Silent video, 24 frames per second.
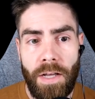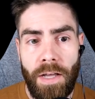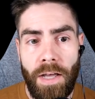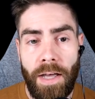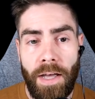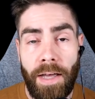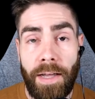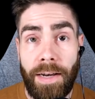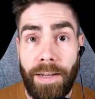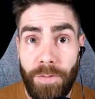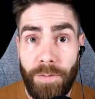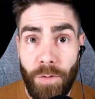
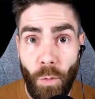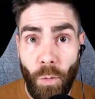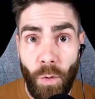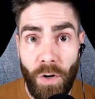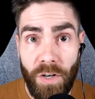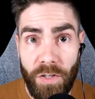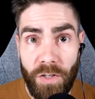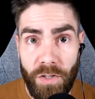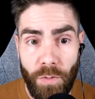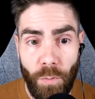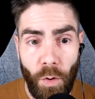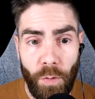And if you want to
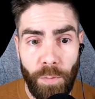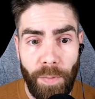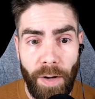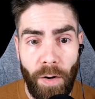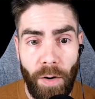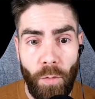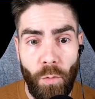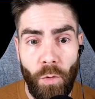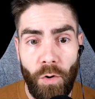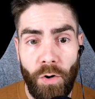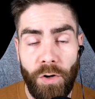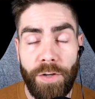support my
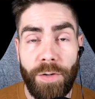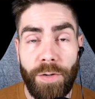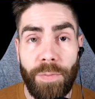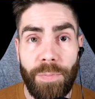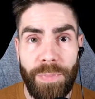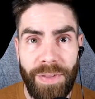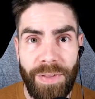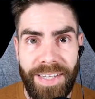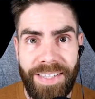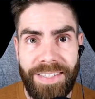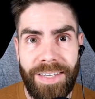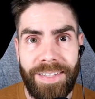work,
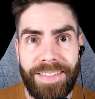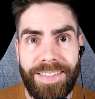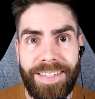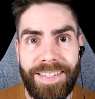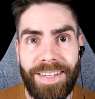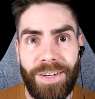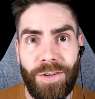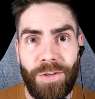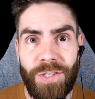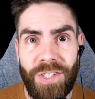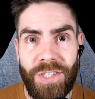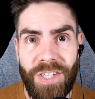please
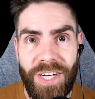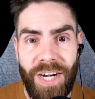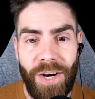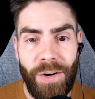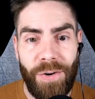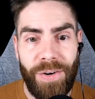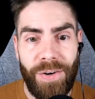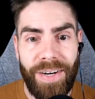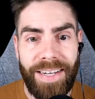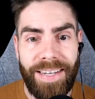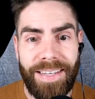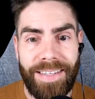consider
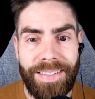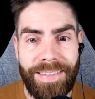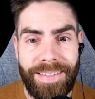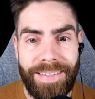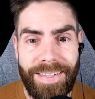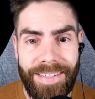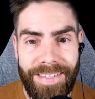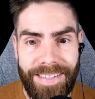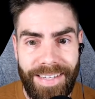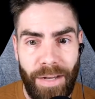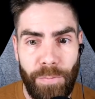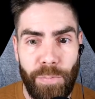sharing
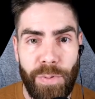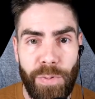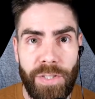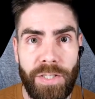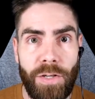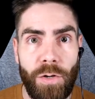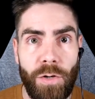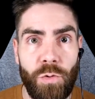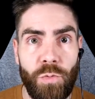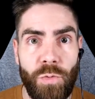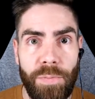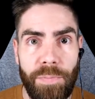this
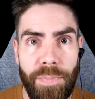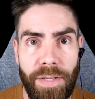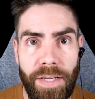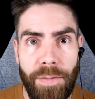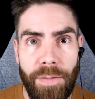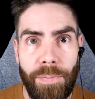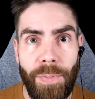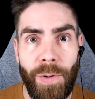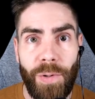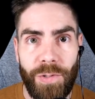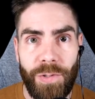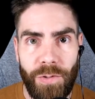episode with
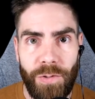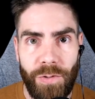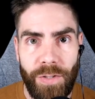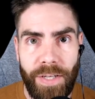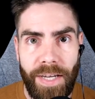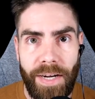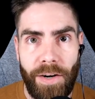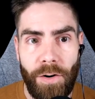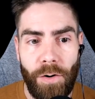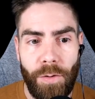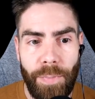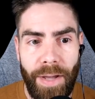people you
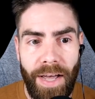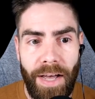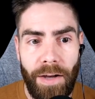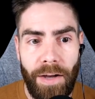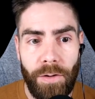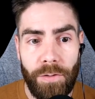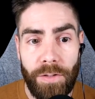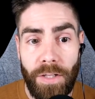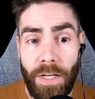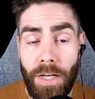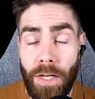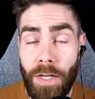care
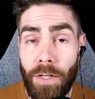about.